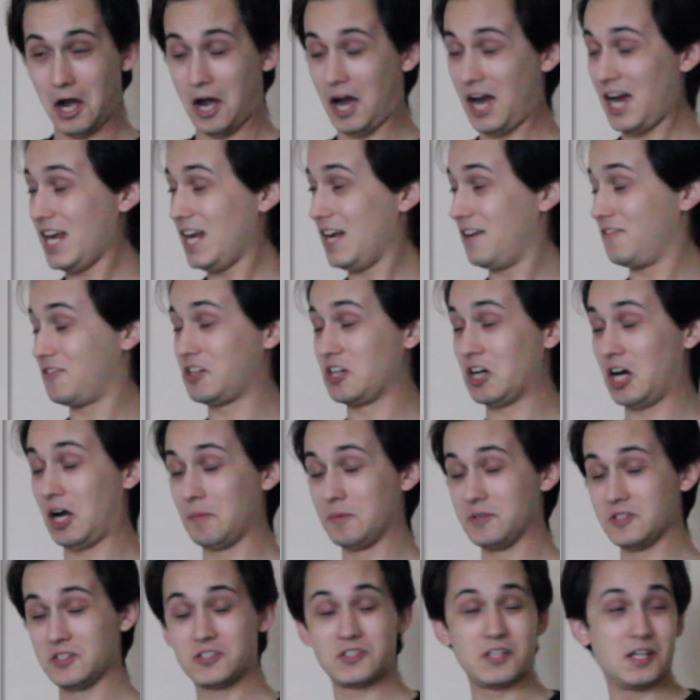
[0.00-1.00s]
I have
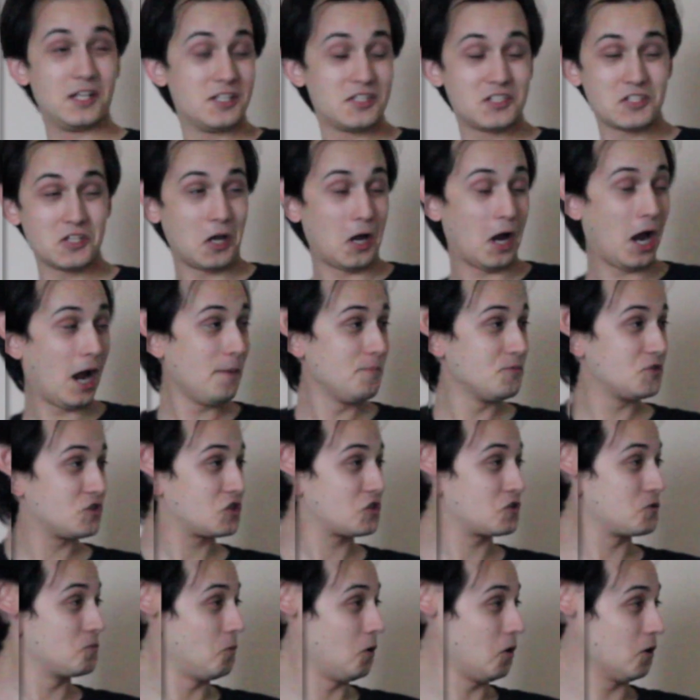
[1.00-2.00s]
common sense, I'm
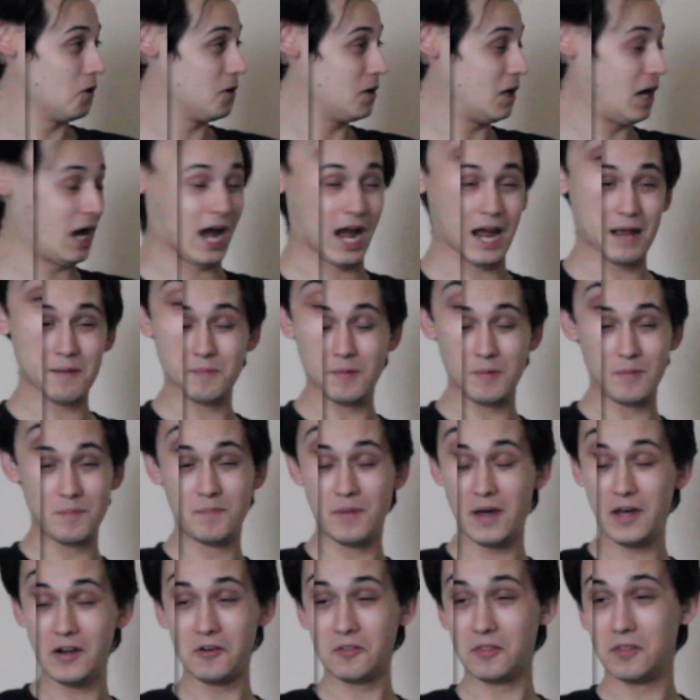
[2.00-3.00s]
smart, I'm
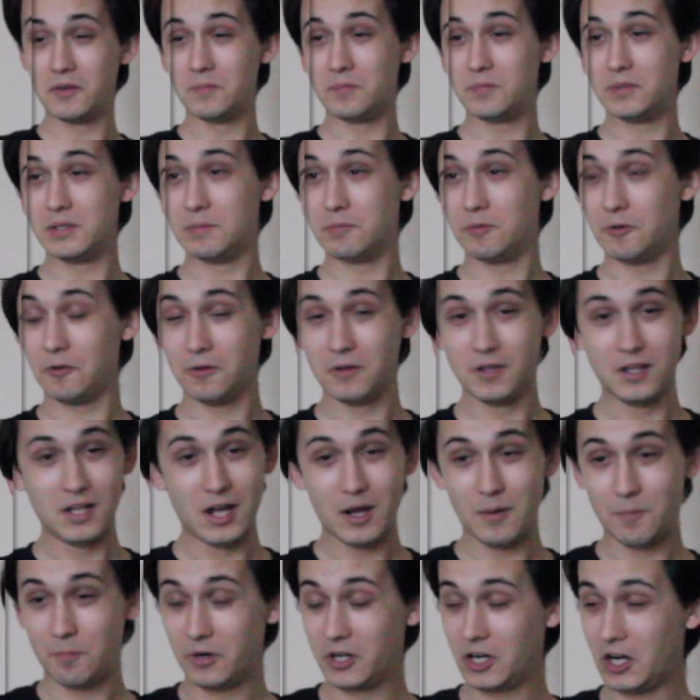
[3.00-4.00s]
better than people.
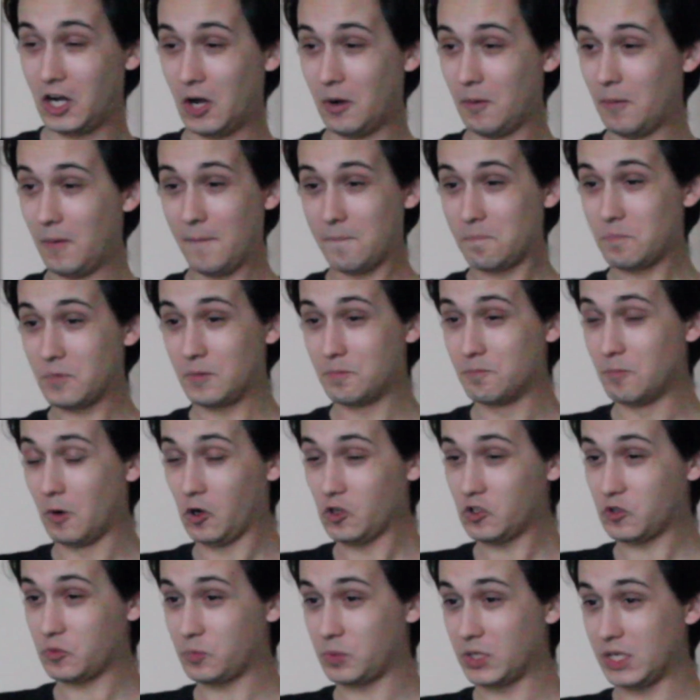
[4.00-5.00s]
But
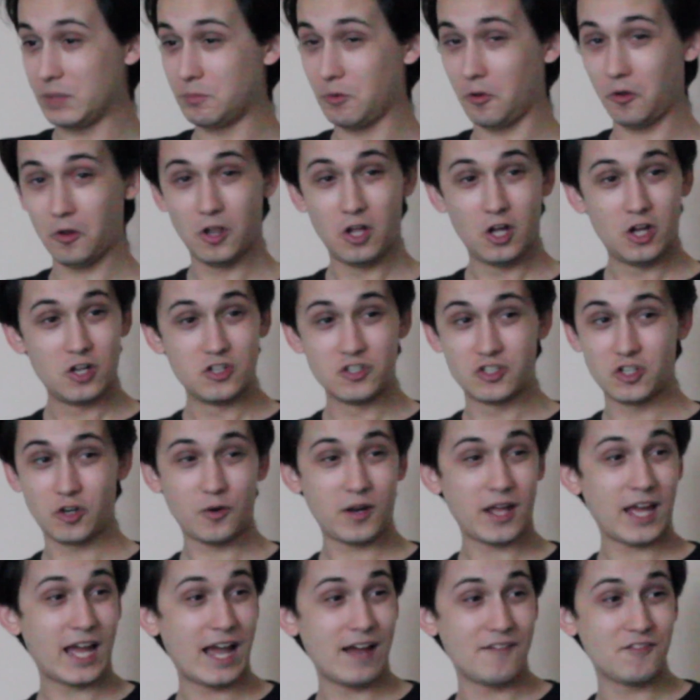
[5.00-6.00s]
most people
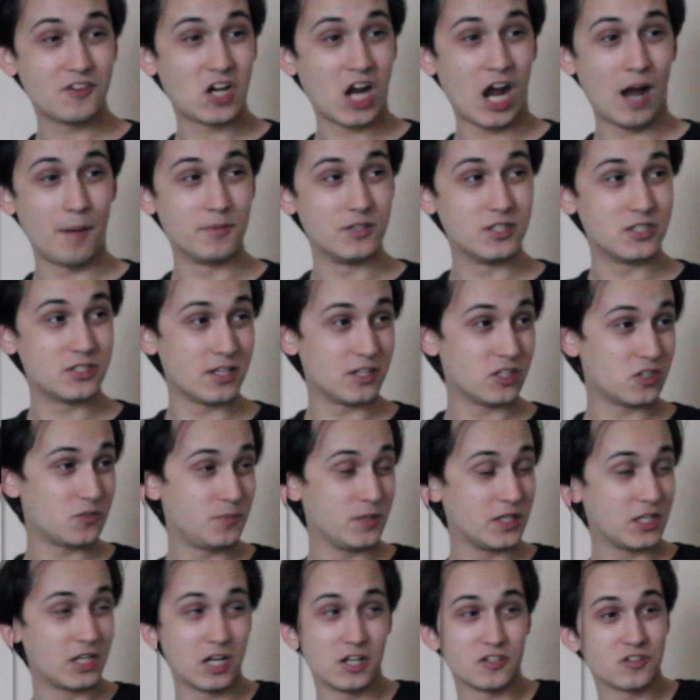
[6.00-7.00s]
don't have common sense
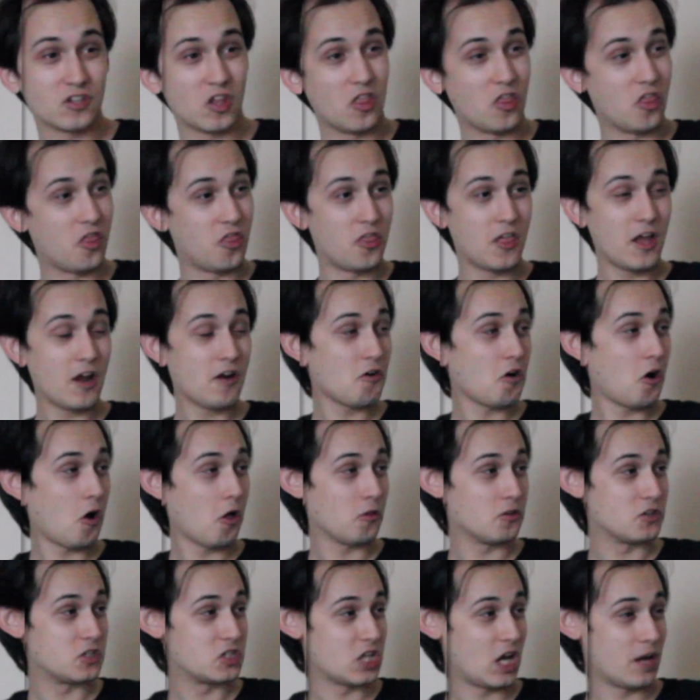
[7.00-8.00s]
because they're
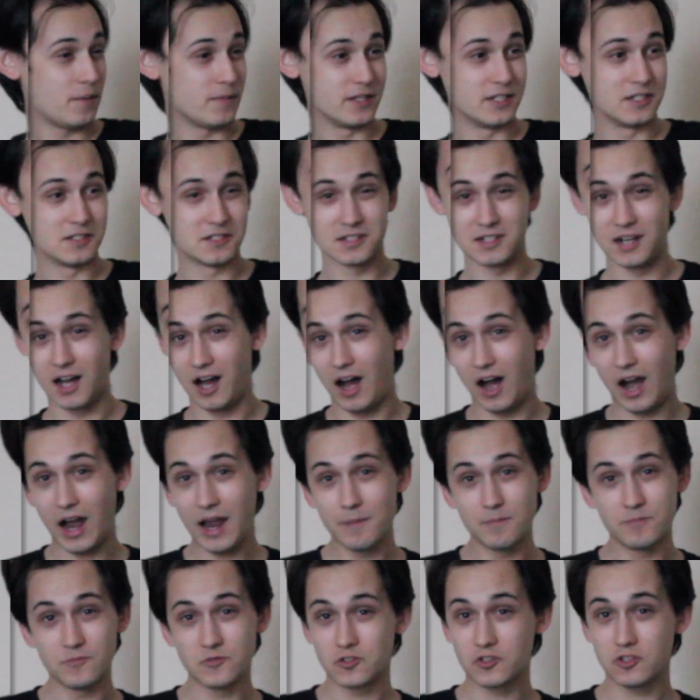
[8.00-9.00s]
all dummies and
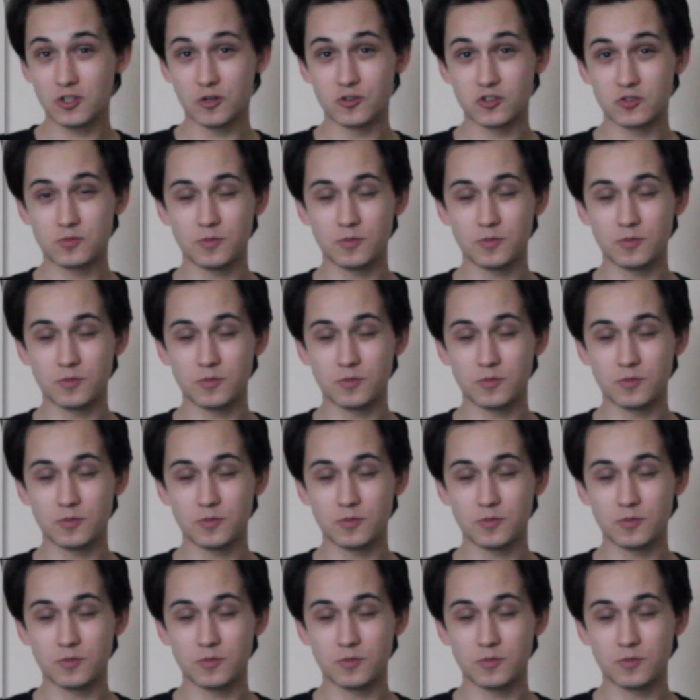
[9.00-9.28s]
I'm so